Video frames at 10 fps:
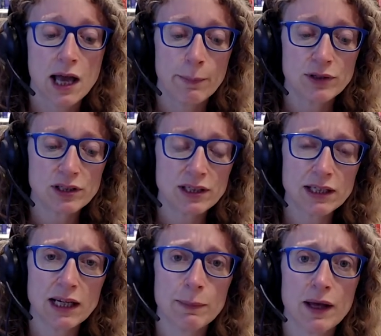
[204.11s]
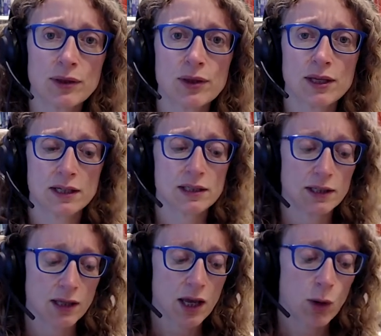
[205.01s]
But just thinking about the things
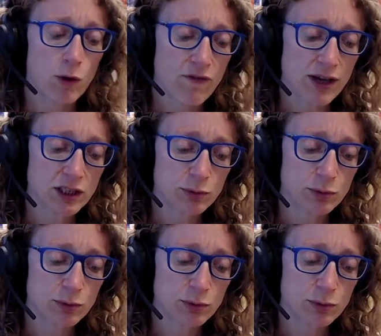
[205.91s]
that we're faced